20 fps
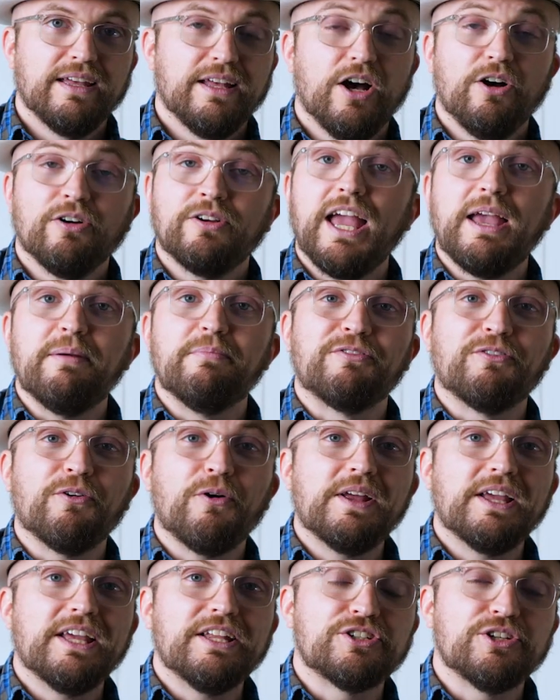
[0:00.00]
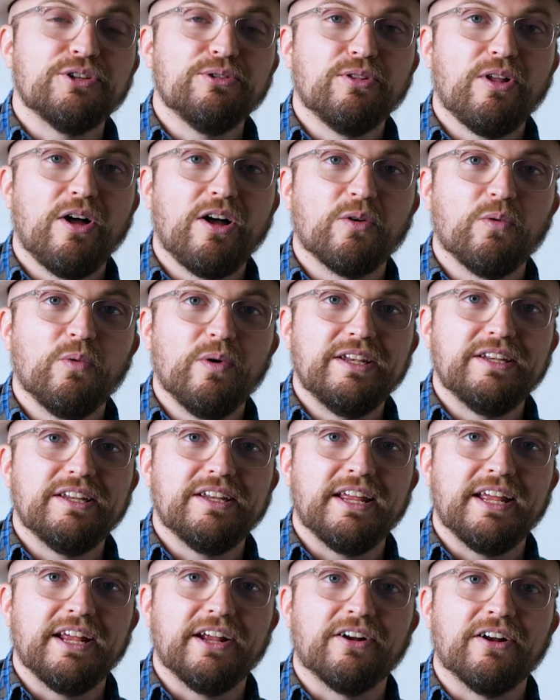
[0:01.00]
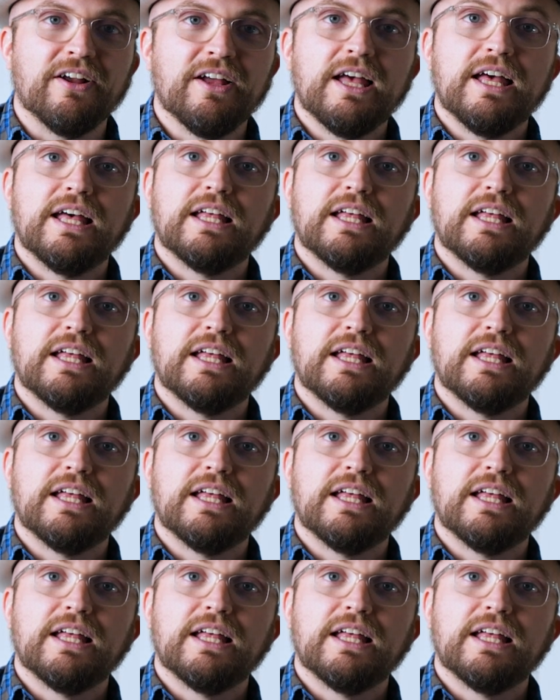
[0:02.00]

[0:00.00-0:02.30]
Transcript: Okay, before I get too long-winded here,